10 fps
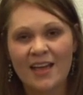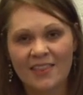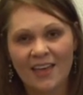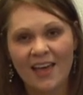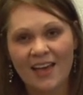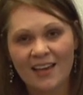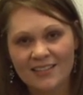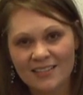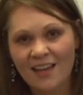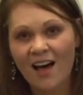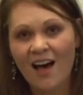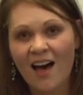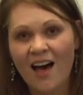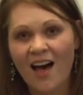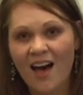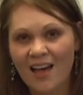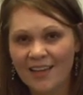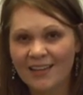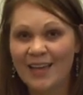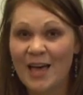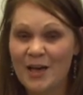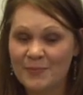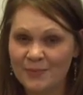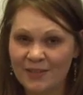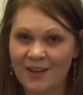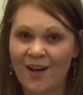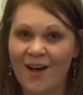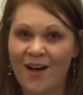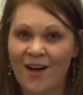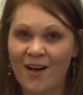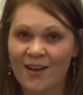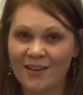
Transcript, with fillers: that I am God.